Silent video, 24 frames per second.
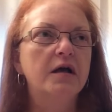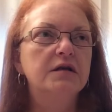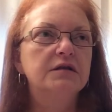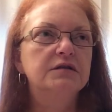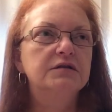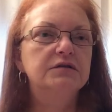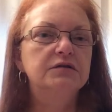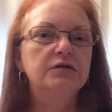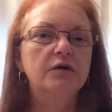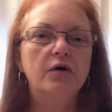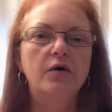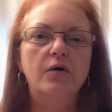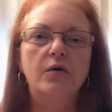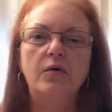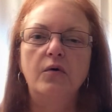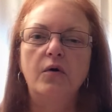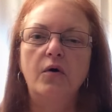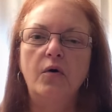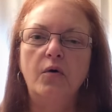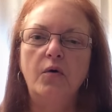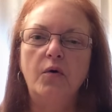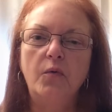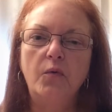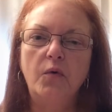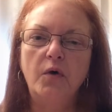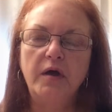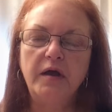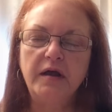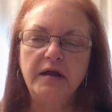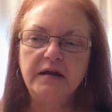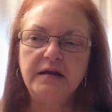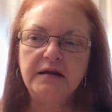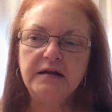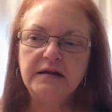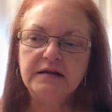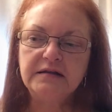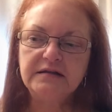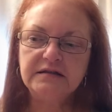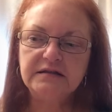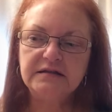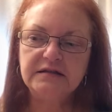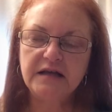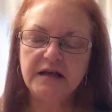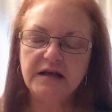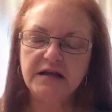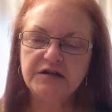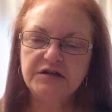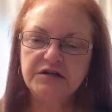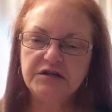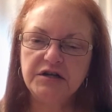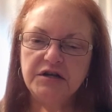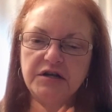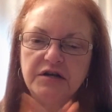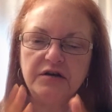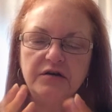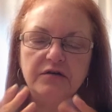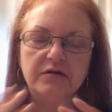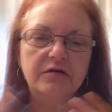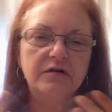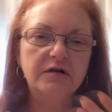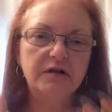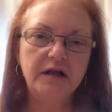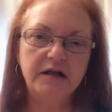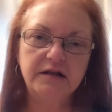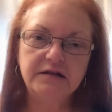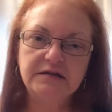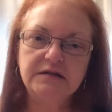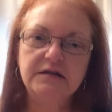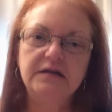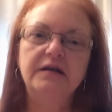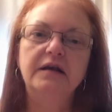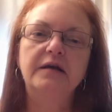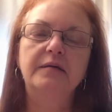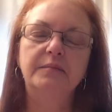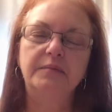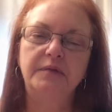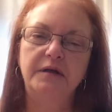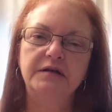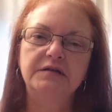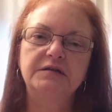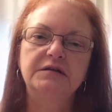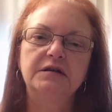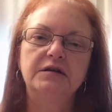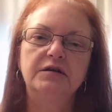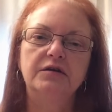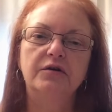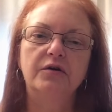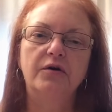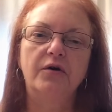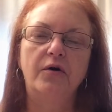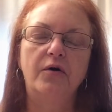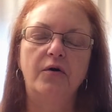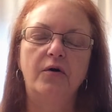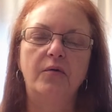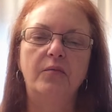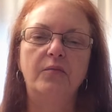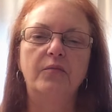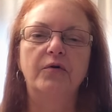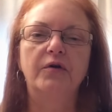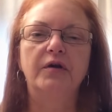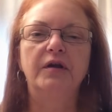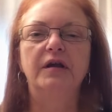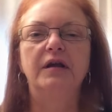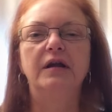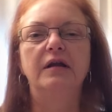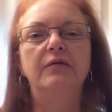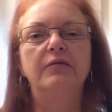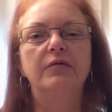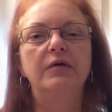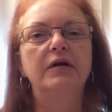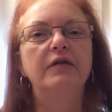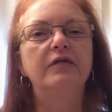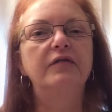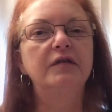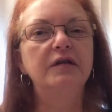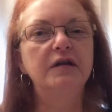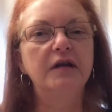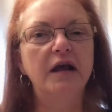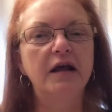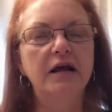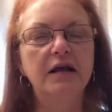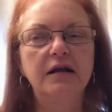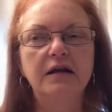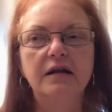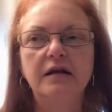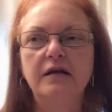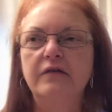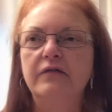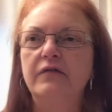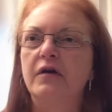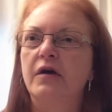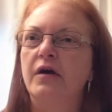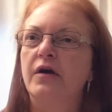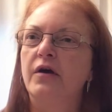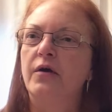So in saging or cleansing and blessing your home, we're getting rid of the negative.